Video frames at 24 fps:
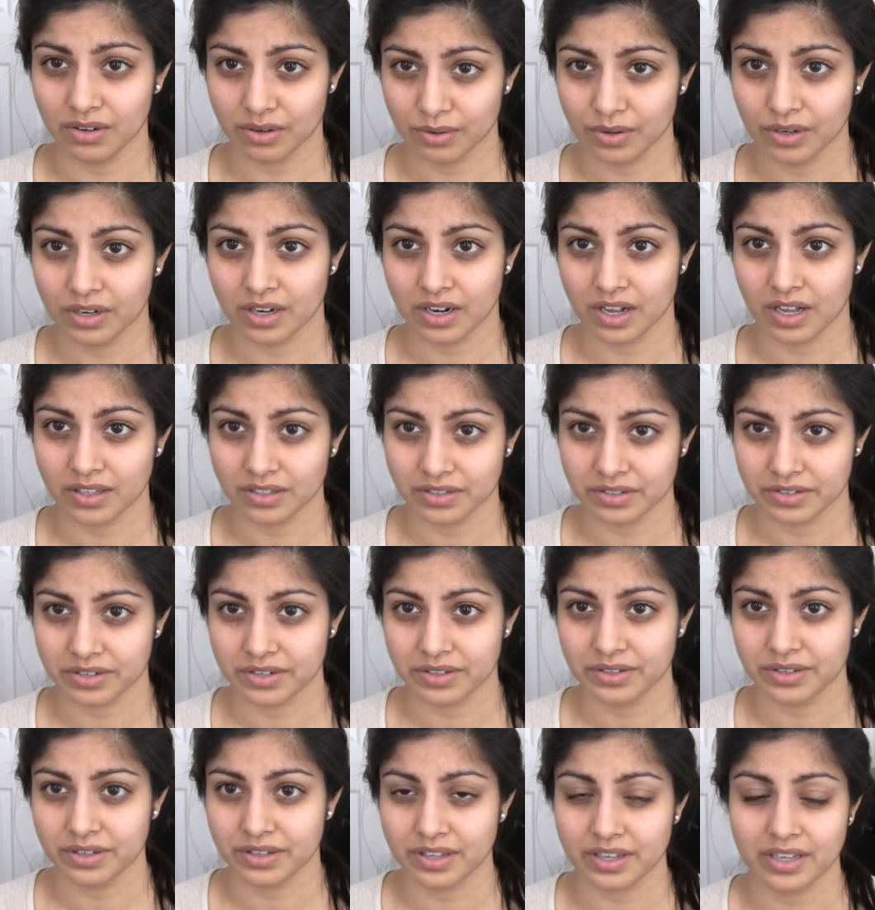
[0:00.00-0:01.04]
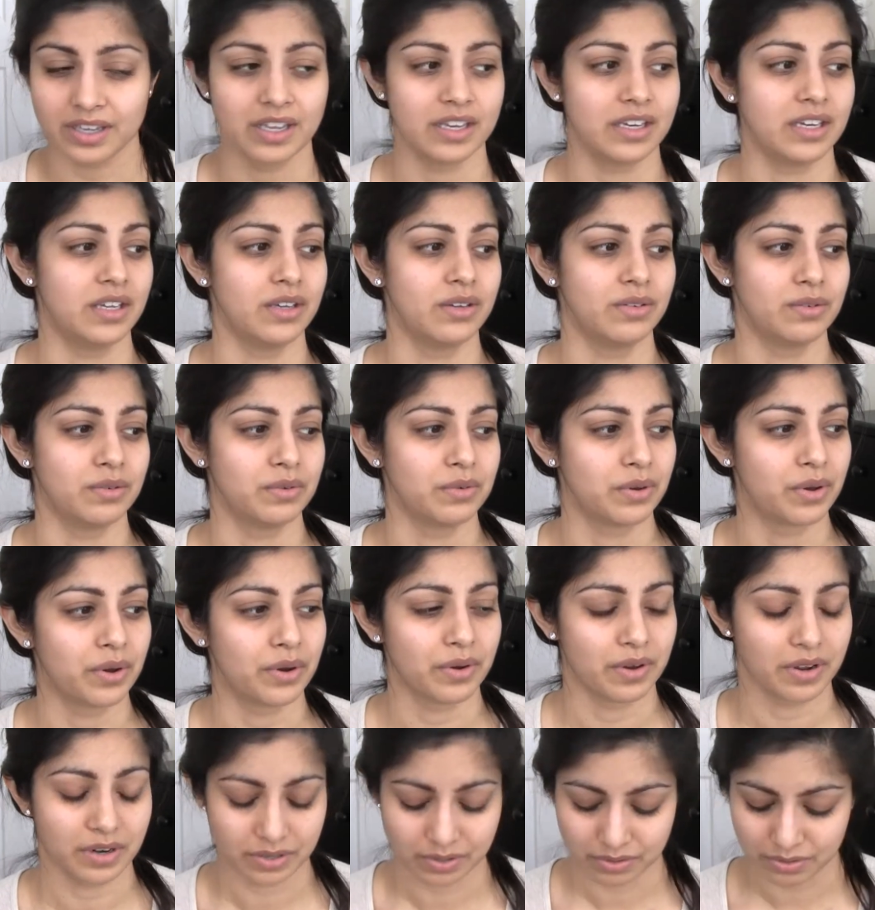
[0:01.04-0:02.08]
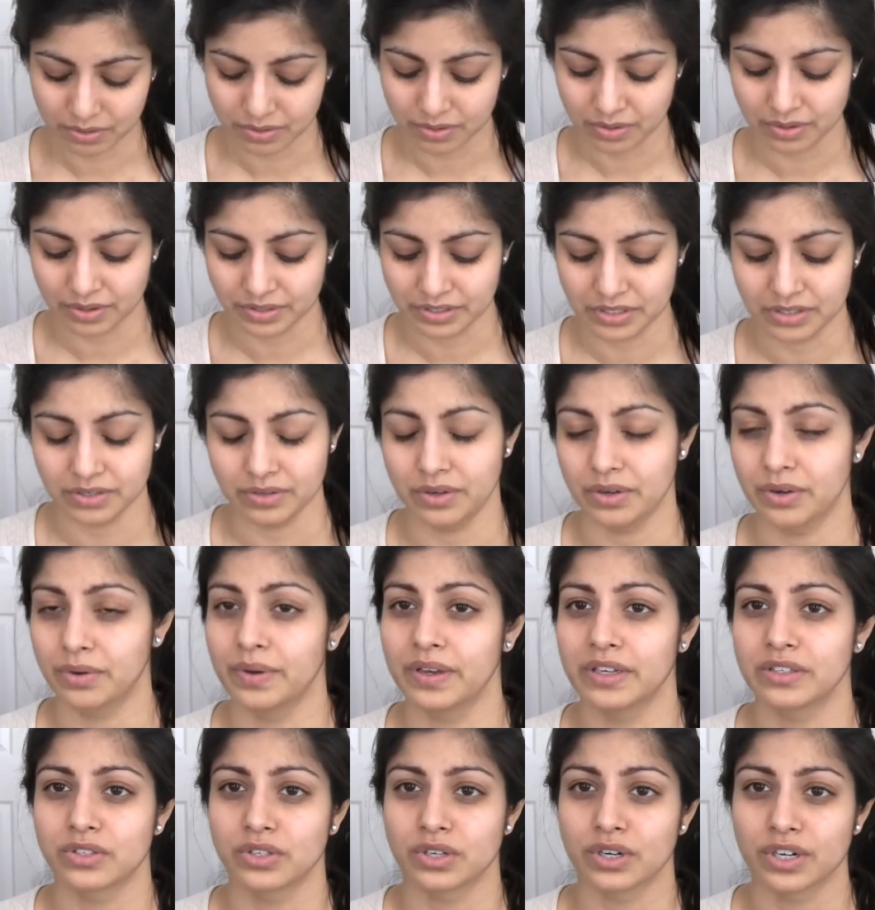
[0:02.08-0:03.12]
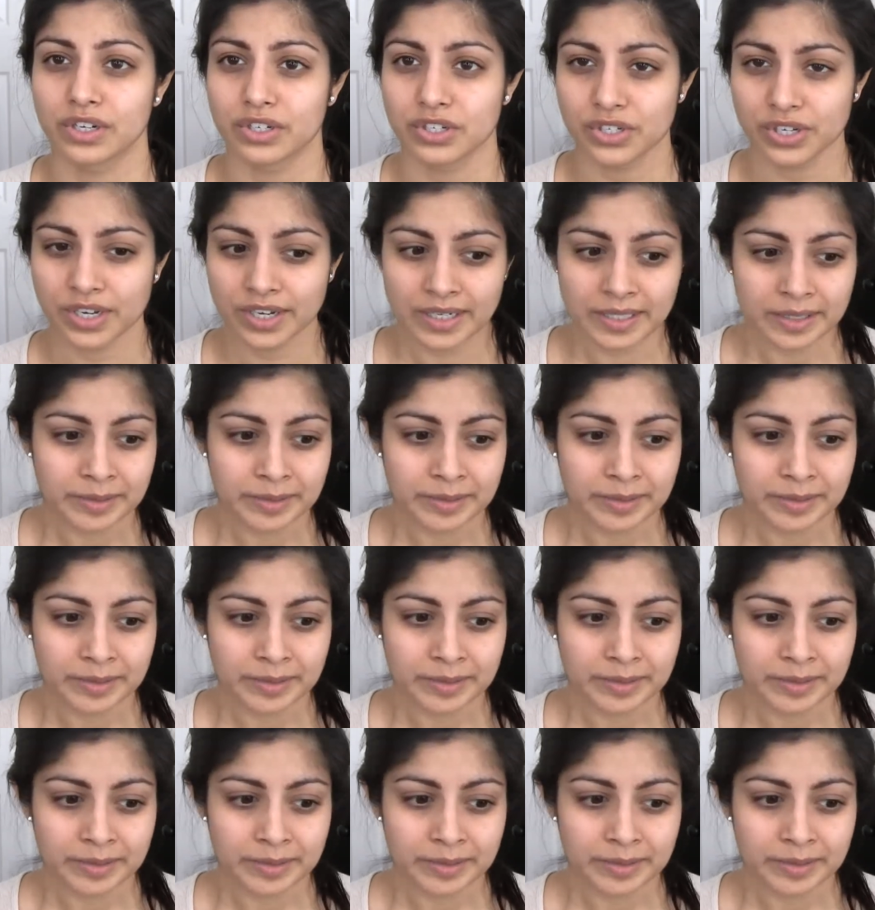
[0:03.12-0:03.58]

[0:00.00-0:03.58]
you know what your color is going to look like and you go on Google and you do a quick search